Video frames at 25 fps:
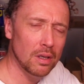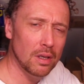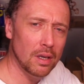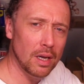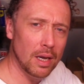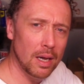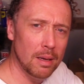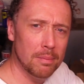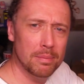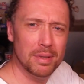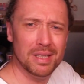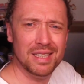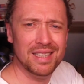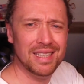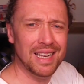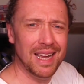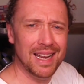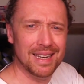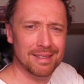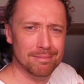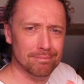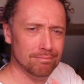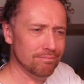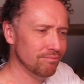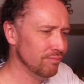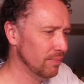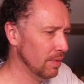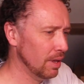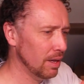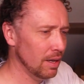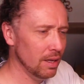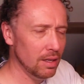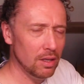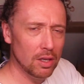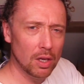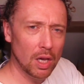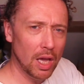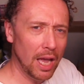But again,
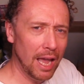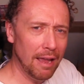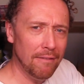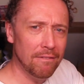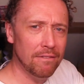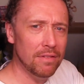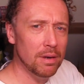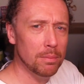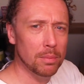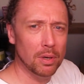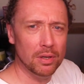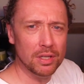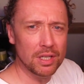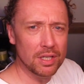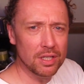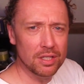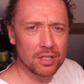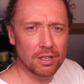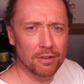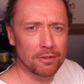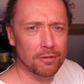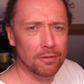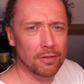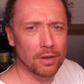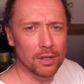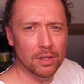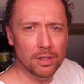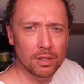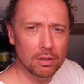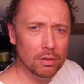everybody's different.